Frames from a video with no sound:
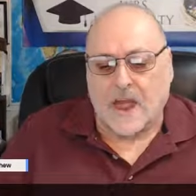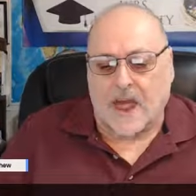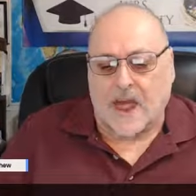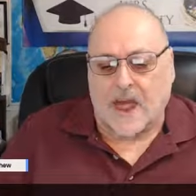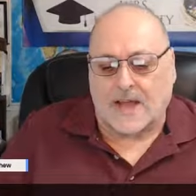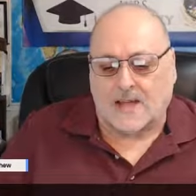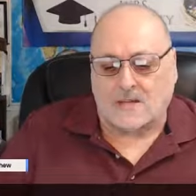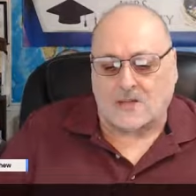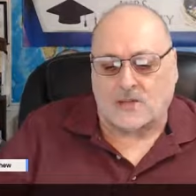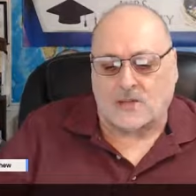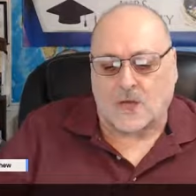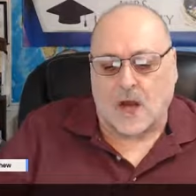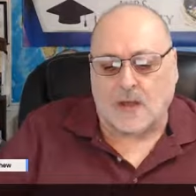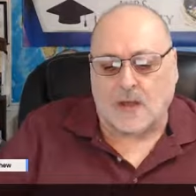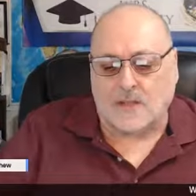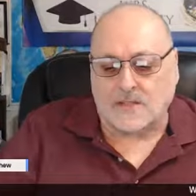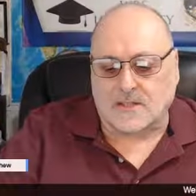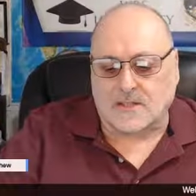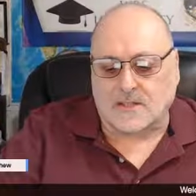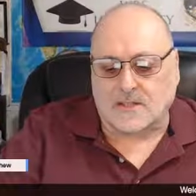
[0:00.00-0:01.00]
As
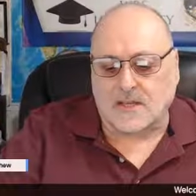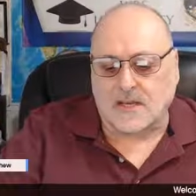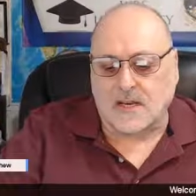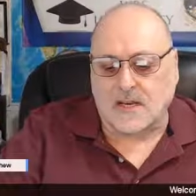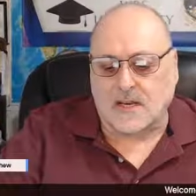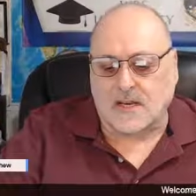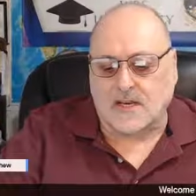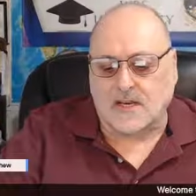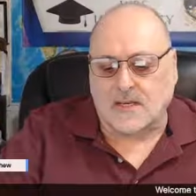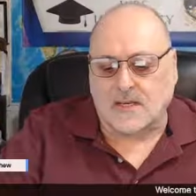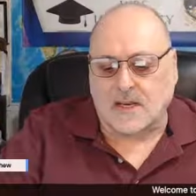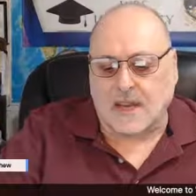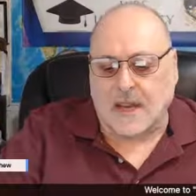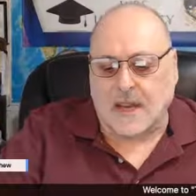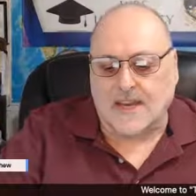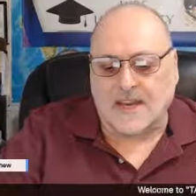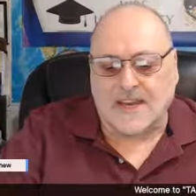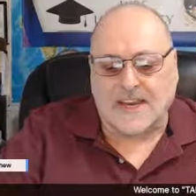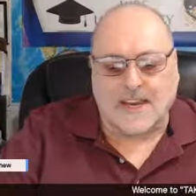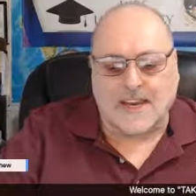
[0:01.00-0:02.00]
John sees an